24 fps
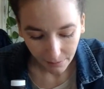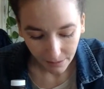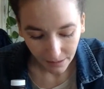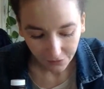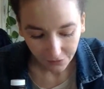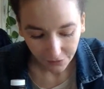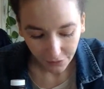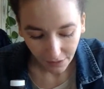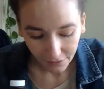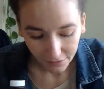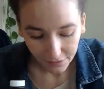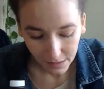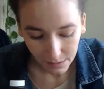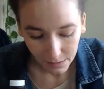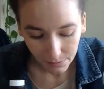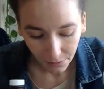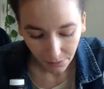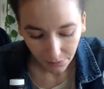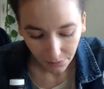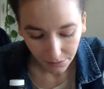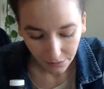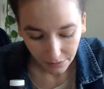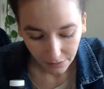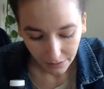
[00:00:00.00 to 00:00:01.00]
but if you have a
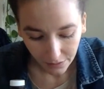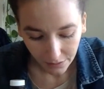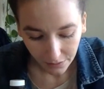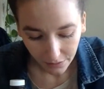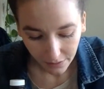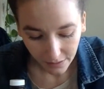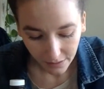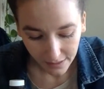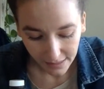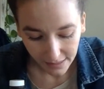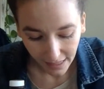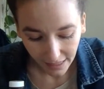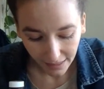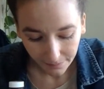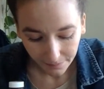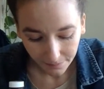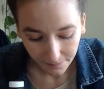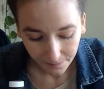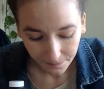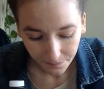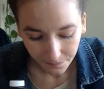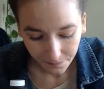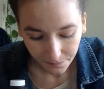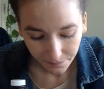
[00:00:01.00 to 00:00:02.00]
spoon, you can do the
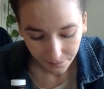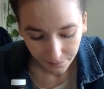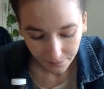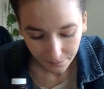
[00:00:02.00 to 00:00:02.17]
same.